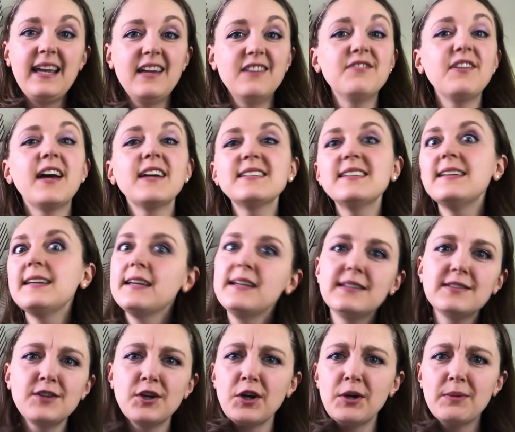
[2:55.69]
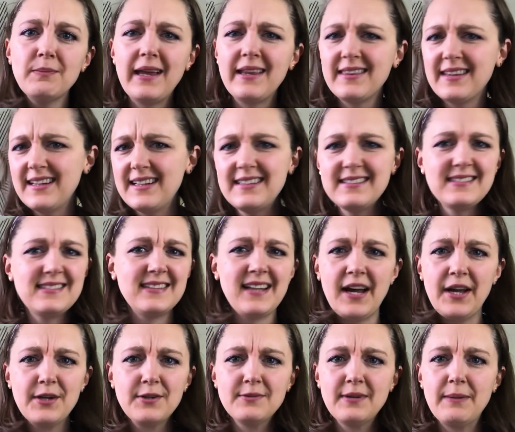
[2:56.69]
In fact, it is her method, it's
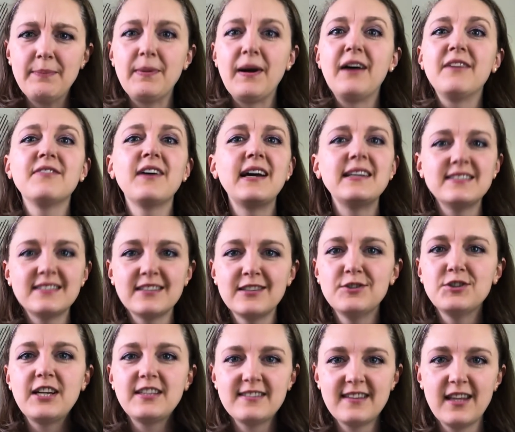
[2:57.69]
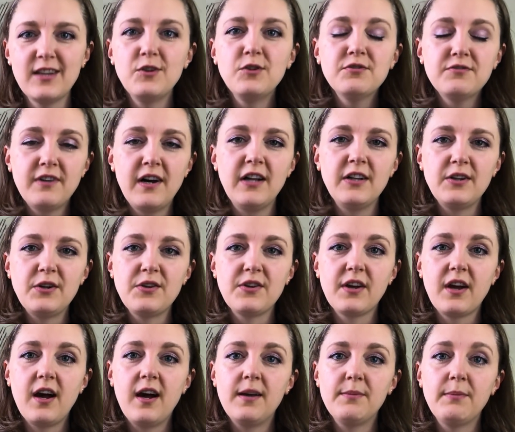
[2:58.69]
not a ripoff. I suggest that you follow
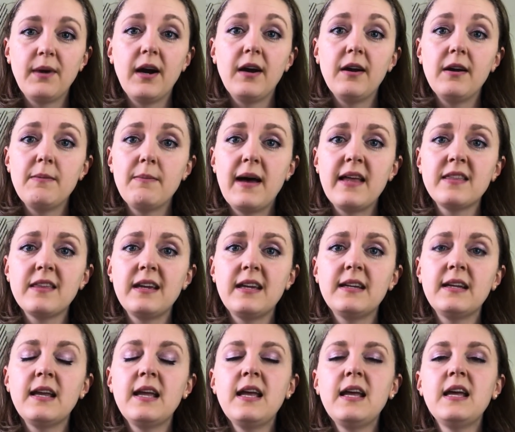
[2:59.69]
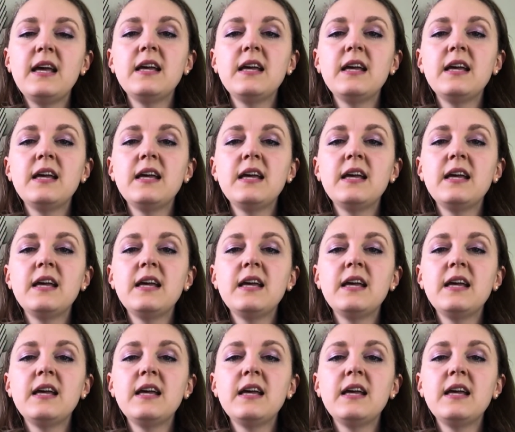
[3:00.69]
the KonMari method.